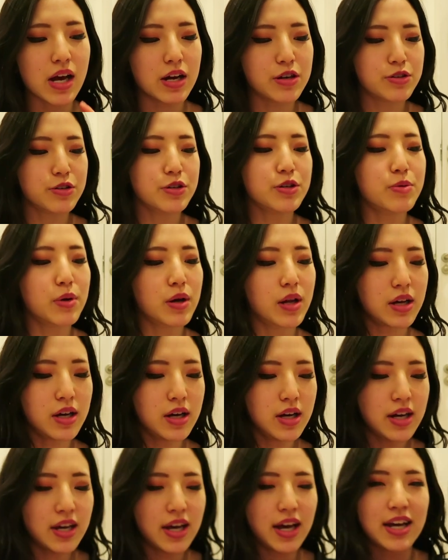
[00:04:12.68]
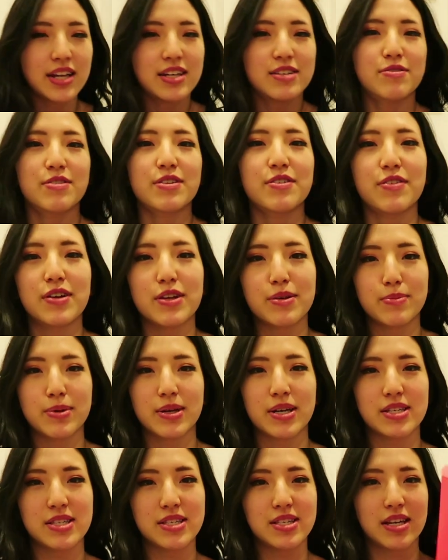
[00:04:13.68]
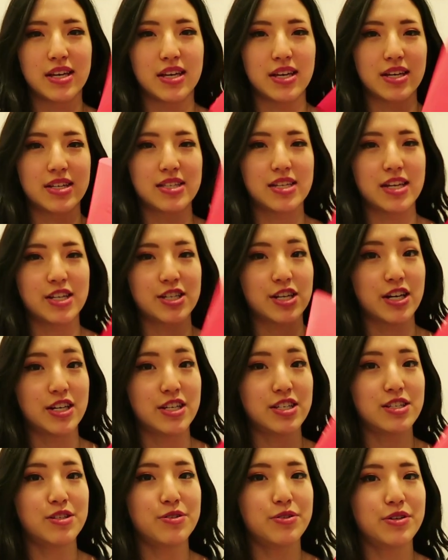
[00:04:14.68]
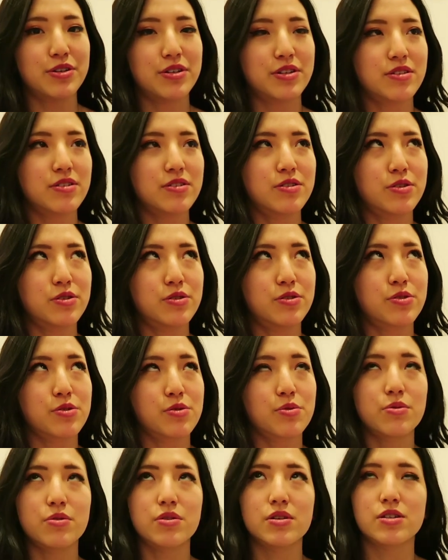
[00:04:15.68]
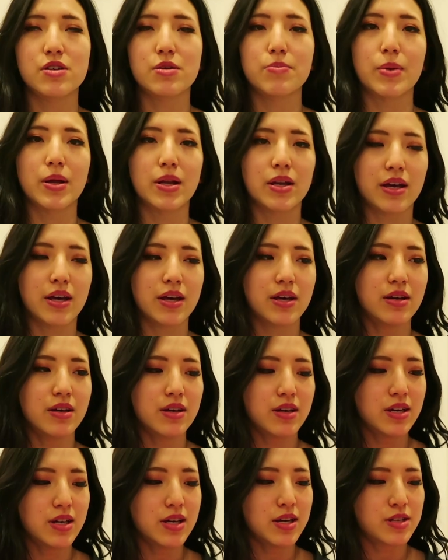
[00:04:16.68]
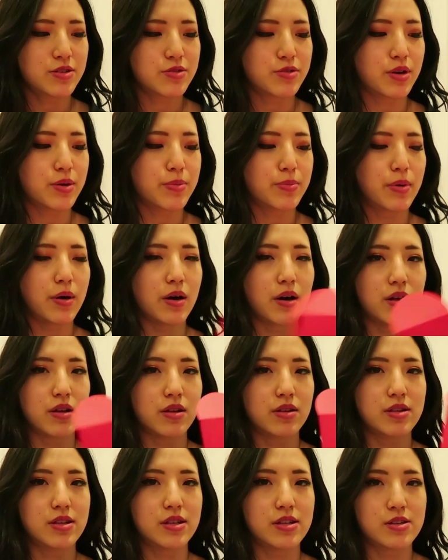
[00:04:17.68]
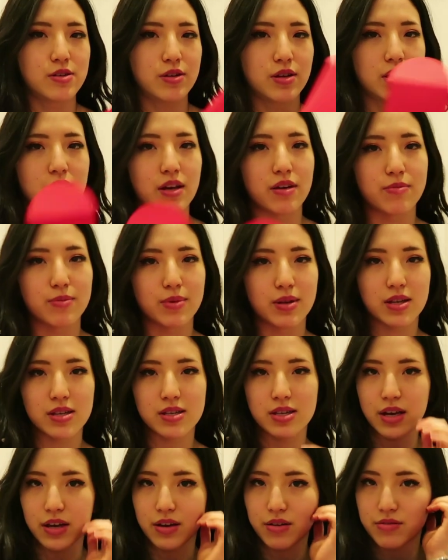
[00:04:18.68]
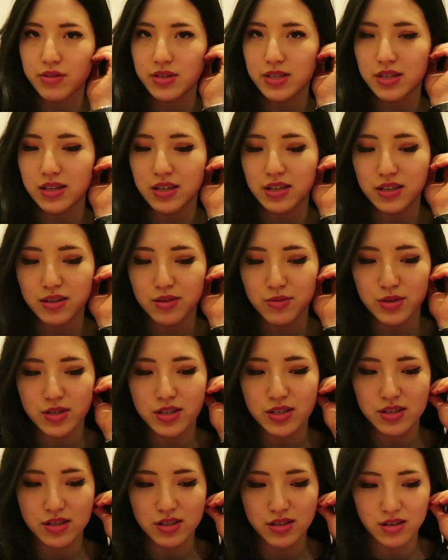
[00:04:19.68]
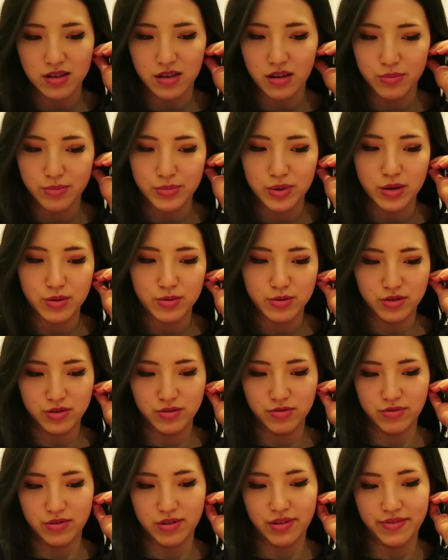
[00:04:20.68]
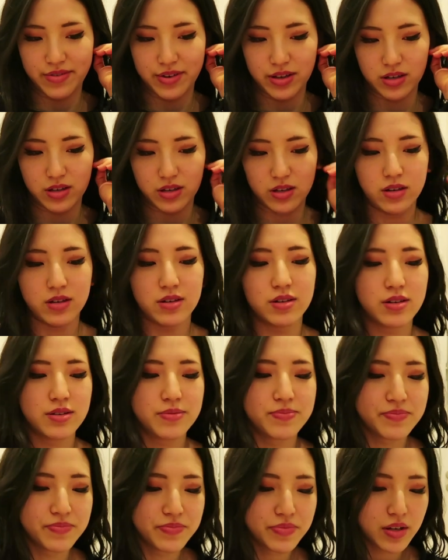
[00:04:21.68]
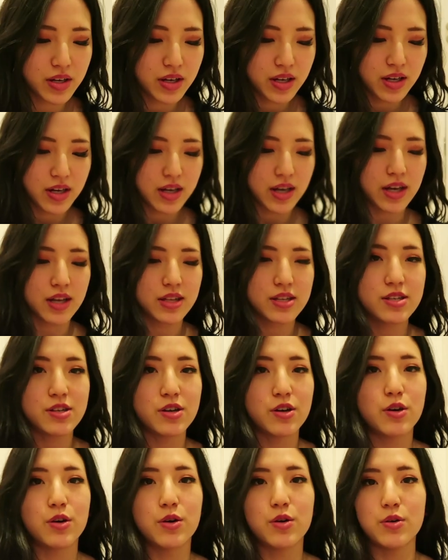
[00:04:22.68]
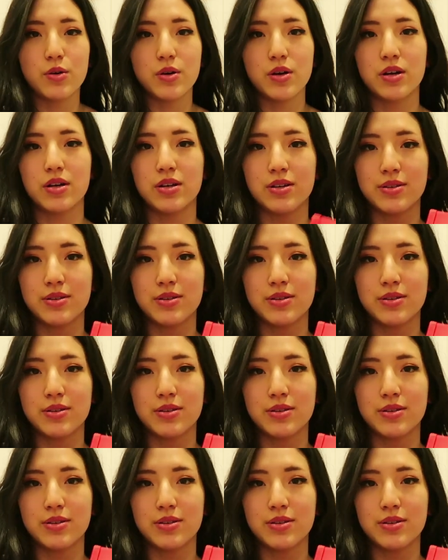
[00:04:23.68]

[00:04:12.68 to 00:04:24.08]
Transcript: I'll show you what. And it's really funny because it's like Chinese New Year soon. It's on Monday. So I bought, so they gave me this like receipt, which is in an angpao, which is really funny. And so